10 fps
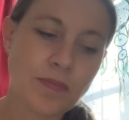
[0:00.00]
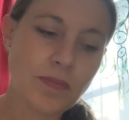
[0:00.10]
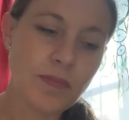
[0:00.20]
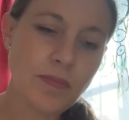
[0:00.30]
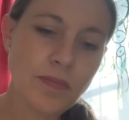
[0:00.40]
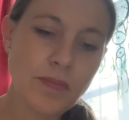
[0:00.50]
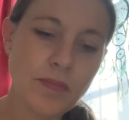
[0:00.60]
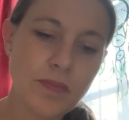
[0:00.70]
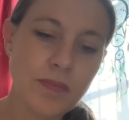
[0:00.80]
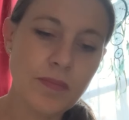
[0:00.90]

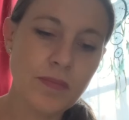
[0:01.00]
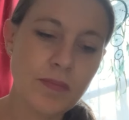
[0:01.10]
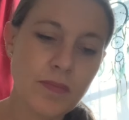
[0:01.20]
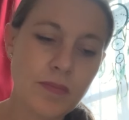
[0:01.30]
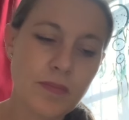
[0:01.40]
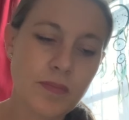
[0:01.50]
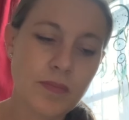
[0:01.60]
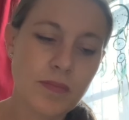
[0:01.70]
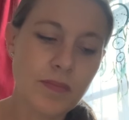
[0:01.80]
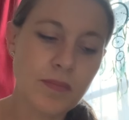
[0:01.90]

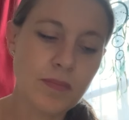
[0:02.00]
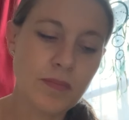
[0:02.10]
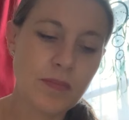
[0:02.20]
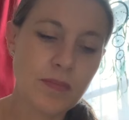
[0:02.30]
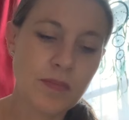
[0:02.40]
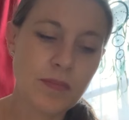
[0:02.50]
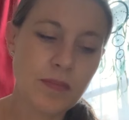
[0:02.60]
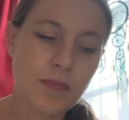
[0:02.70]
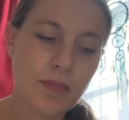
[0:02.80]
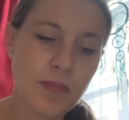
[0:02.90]

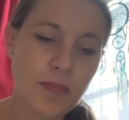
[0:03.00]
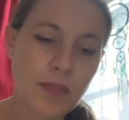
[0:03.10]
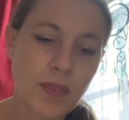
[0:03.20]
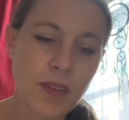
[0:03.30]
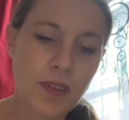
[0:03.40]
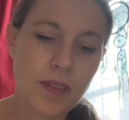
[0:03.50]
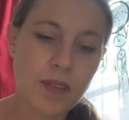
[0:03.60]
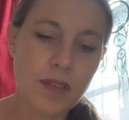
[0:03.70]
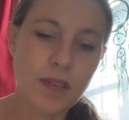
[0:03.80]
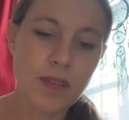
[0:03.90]

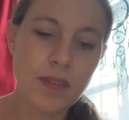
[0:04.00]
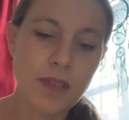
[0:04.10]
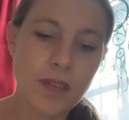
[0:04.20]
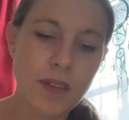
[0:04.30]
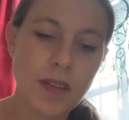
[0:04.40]
(no one is talking)